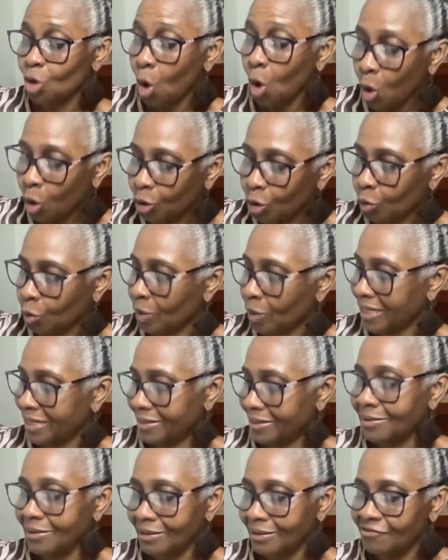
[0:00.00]
turn away
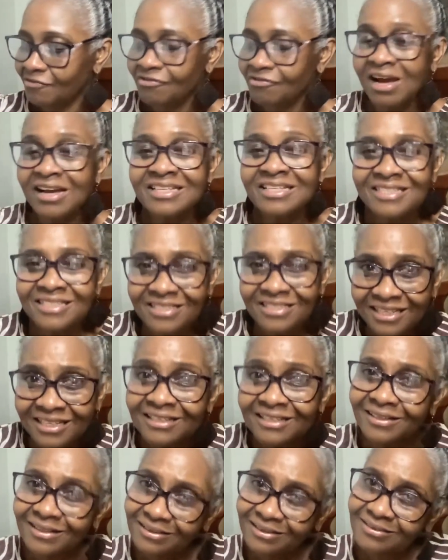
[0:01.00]
from
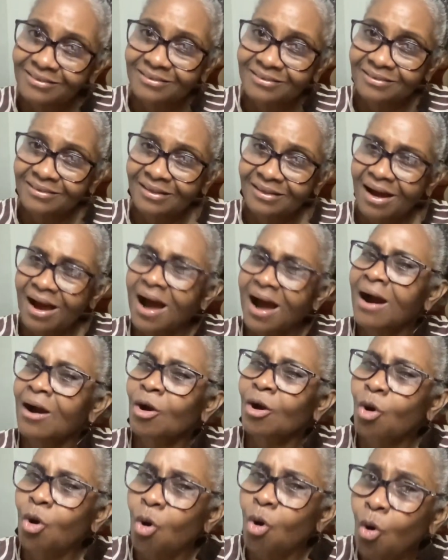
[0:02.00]
sin and
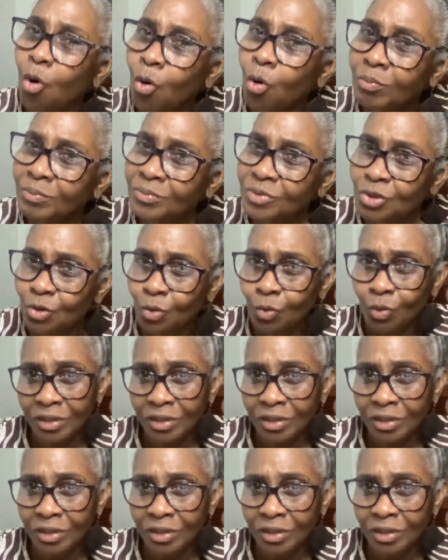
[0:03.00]
come to